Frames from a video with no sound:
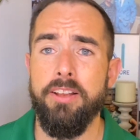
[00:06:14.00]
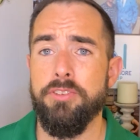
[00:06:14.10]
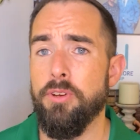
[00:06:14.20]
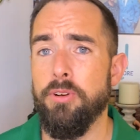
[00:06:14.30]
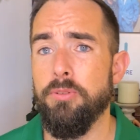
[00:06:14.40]

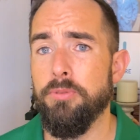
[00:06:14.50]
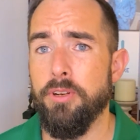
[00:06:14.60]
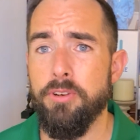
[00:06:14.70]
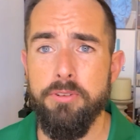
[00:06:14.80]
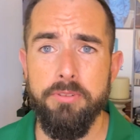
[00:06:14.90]
So
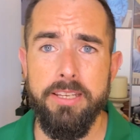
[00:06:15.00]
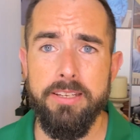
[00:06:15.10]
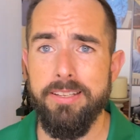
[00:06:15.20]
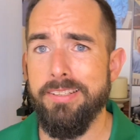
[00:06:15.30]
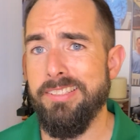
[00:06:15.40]
their
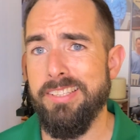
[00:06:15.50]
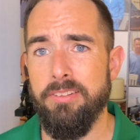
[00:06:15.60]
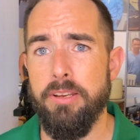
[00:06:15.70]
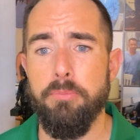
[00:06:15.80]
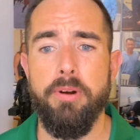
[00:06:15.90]
unique
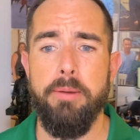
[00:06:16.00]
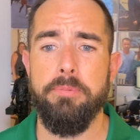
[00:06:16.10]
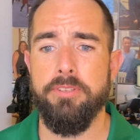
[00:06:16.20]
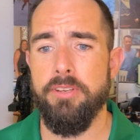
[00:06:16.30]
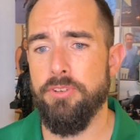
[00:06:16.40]
selling
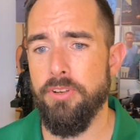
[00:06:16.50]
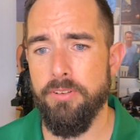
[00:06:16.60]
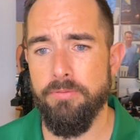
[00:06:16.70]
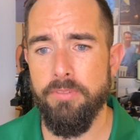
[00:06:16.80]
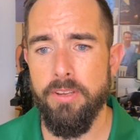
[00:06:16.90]

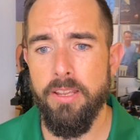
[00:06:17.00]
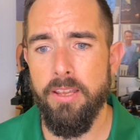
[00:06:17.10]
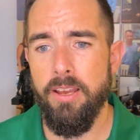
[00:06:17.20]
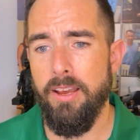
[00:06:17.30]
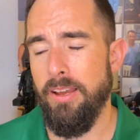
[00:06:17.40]
proposition,
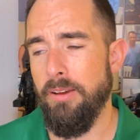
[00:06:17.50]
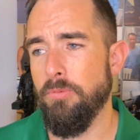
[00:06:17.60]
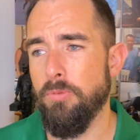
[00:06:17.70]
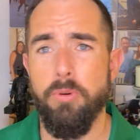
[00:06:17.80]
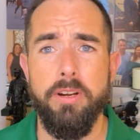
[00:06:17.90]

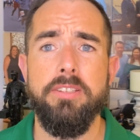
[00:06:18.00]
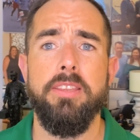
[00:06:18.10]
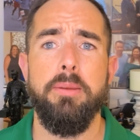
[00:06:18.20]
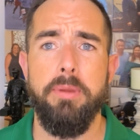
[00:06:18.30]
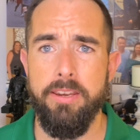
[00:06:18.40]
what is
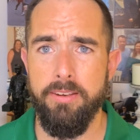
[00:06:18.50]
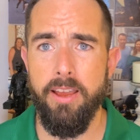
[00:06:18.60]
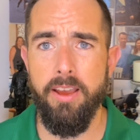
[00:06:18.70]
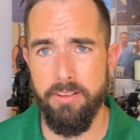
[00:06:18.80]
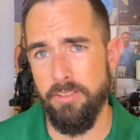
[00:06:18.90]
it that made
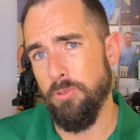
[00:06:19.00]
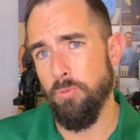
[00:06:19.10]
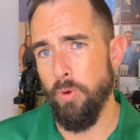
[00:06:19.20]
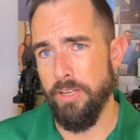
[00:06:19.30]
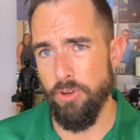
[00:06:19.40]
us
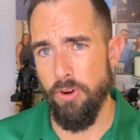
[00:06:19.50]
switch